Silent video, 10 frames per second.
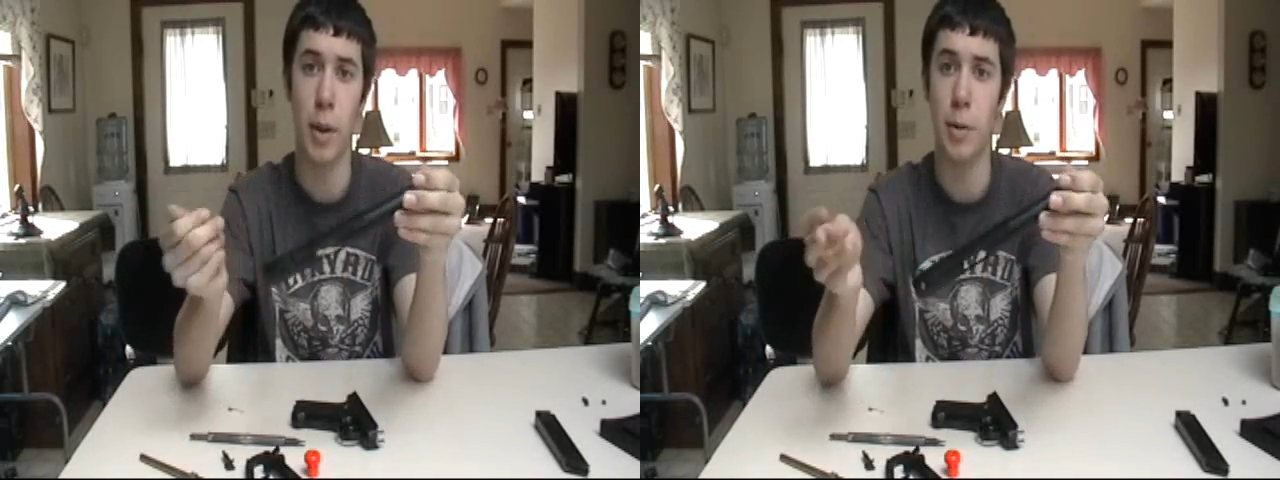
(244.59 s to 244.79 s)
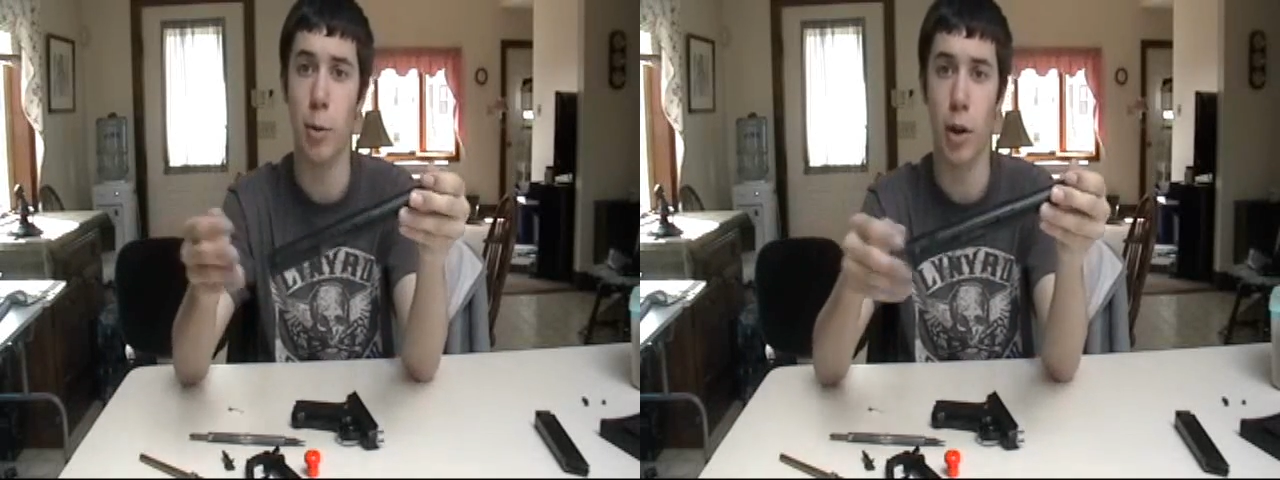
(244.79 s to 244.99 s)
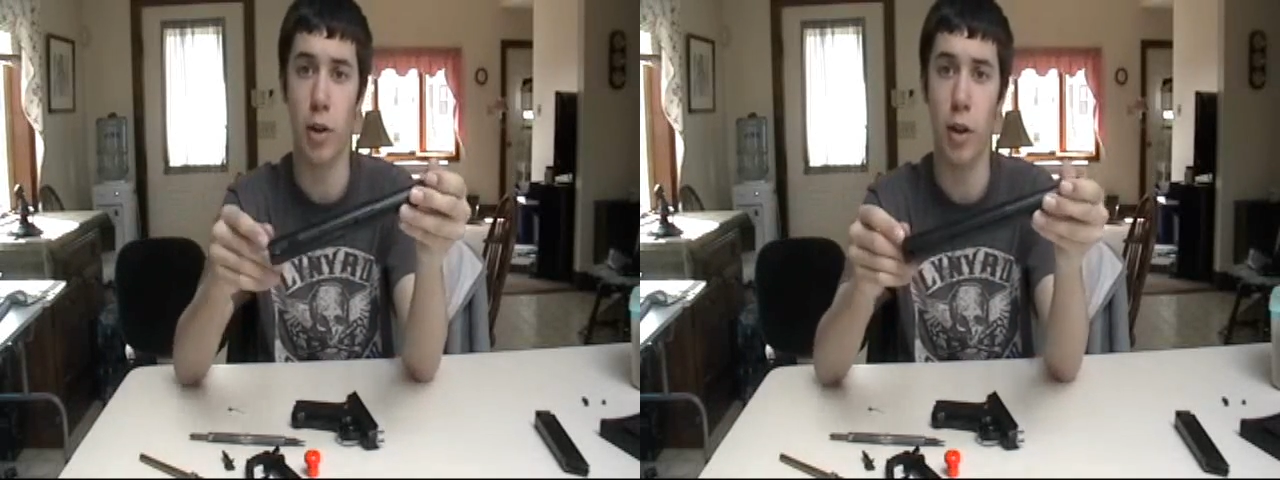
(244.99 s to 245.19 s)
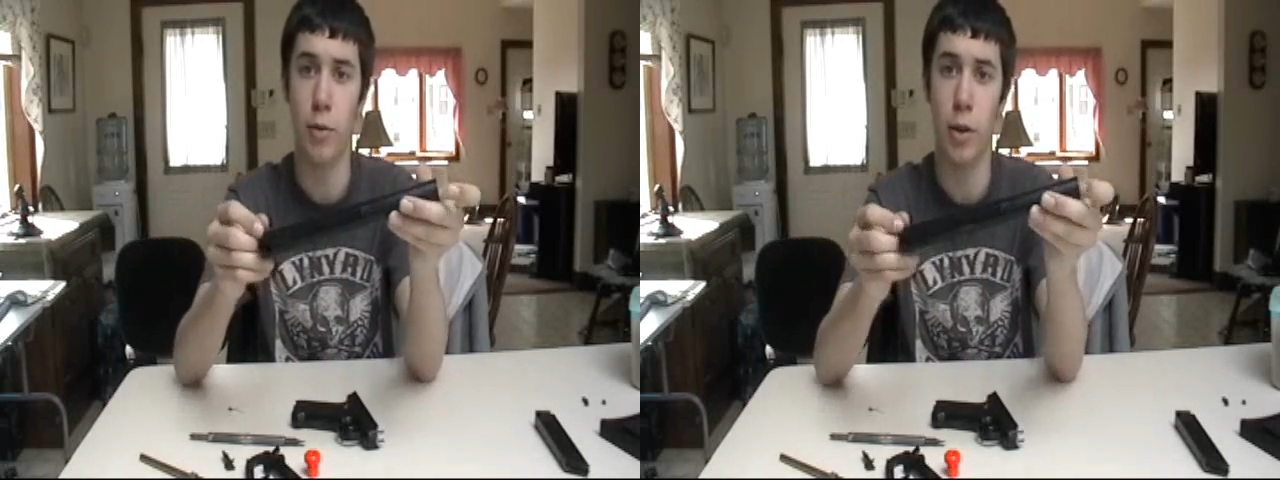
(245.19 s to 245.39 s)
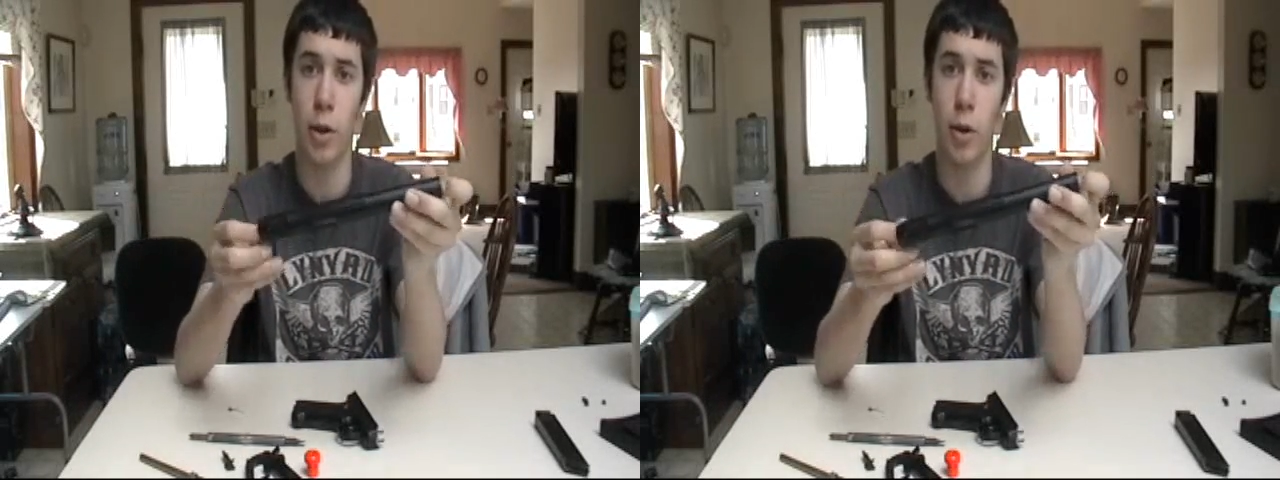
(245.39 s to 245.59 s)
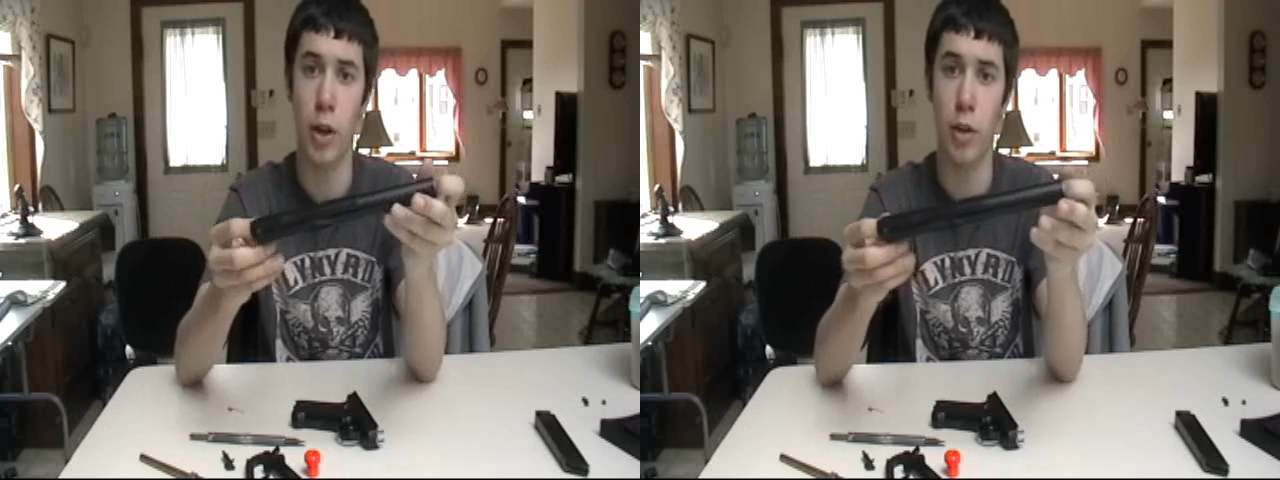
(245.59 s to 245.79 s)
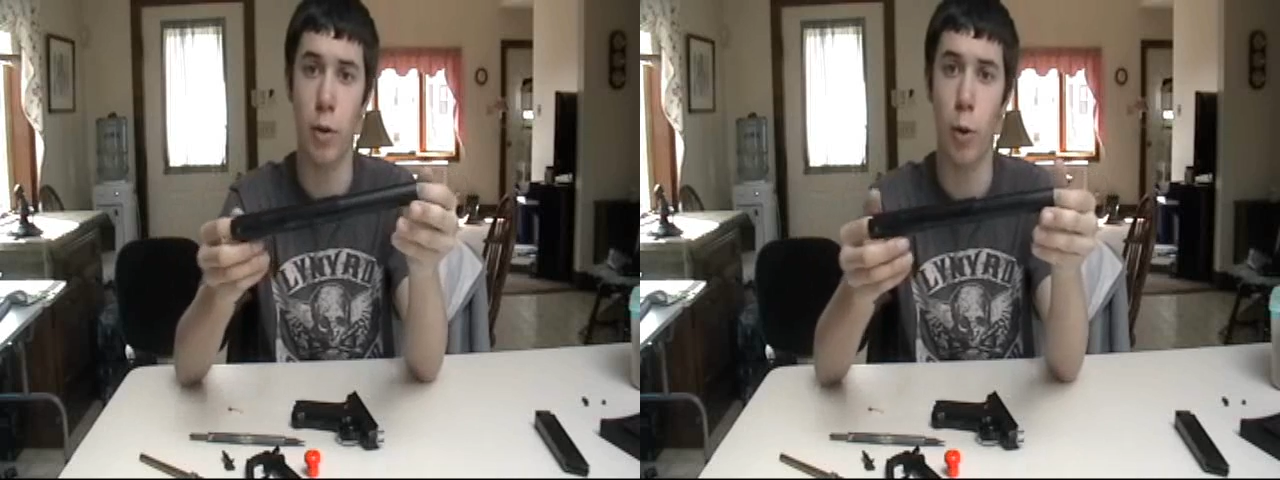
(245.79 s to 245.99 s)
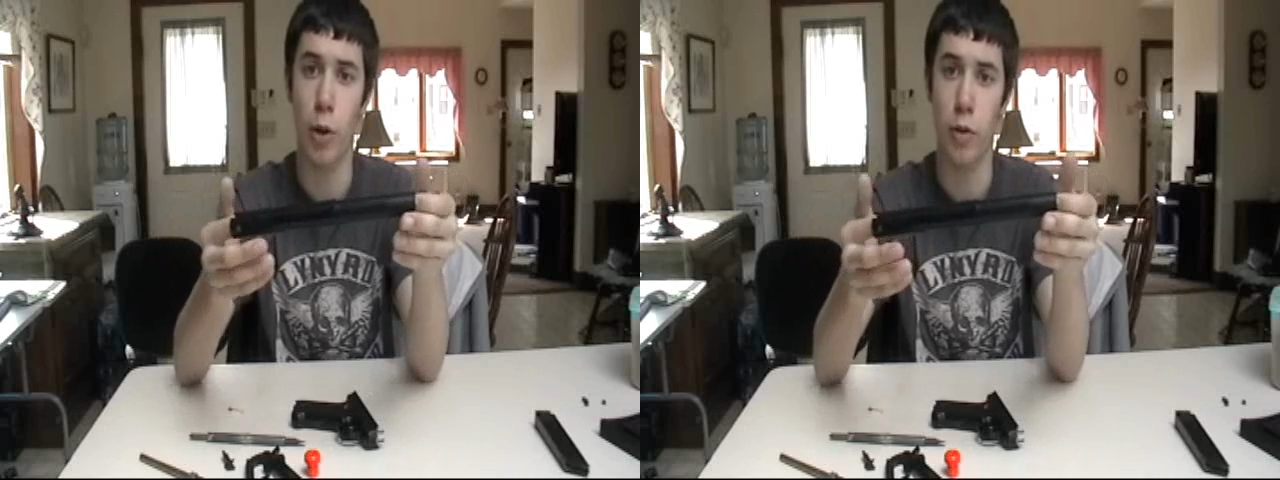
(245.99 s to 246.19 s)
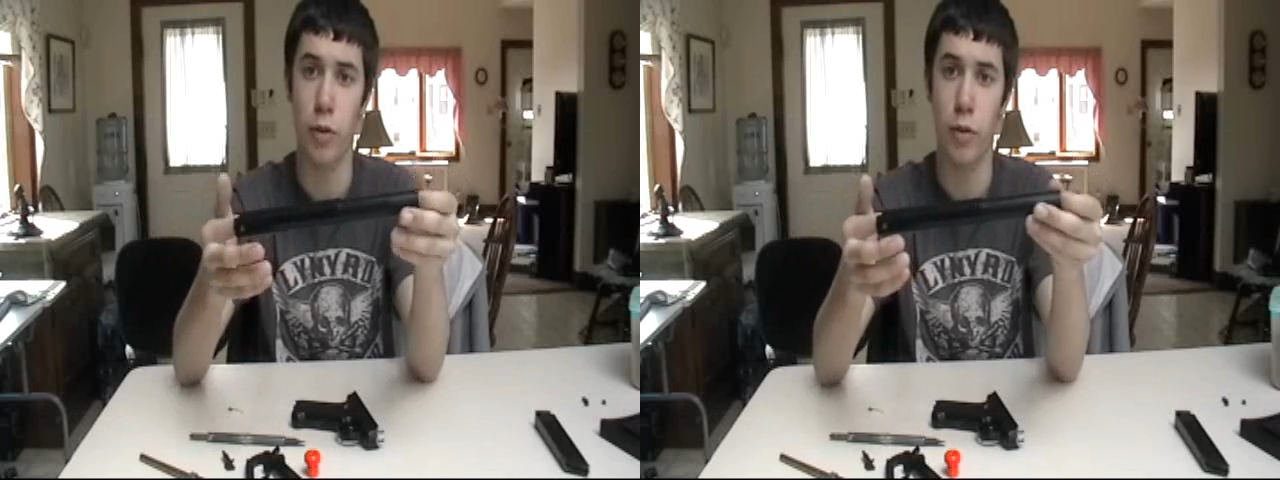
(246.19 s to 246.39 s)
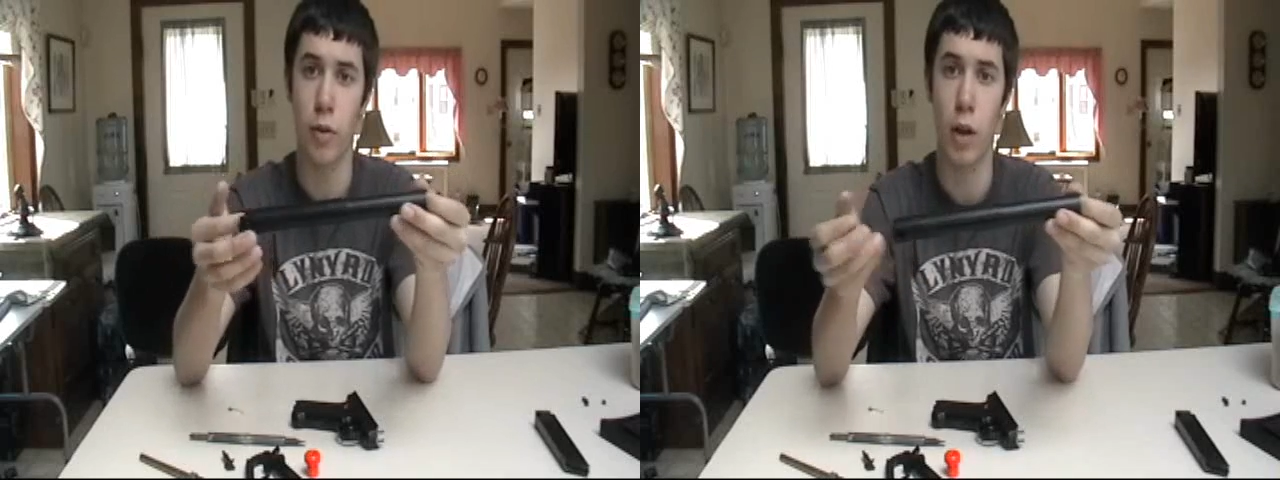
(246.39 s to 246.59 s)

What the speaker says: Maybe wear gloves so you don't get your oils